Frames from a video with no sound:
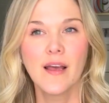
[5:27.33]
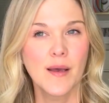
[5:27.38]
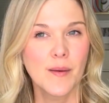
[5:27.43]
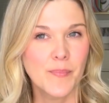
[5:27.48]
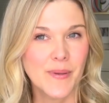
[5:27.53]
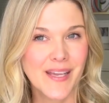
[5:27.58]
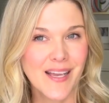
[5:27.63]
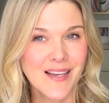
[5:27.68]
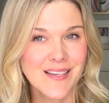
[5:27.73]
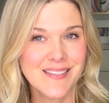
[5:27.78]

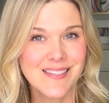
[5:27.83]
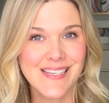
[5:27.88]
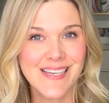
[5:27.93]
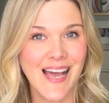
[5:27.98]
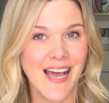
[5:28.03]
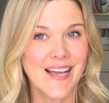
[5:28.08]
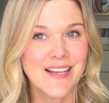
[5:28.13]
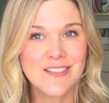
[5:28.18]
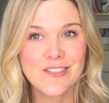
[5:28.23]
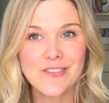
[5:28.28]
because the
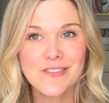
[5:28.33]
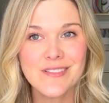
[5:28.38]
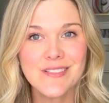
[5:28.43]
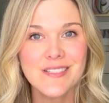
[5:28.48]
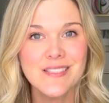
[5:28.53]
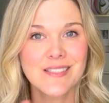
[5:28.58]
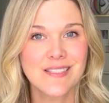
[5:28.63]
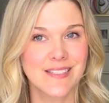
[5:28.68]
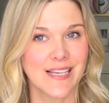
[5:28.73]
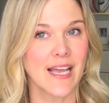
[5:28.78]
eggs are the
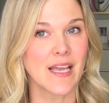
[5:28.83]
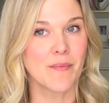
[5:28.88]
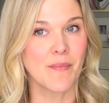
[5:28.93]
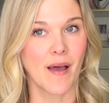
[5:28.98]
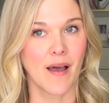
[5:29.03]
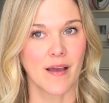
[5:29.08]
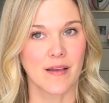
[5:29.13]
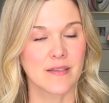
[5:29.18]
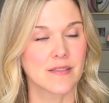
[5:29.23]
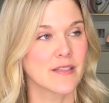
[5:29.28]
same
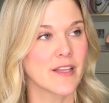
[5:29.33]
eggs.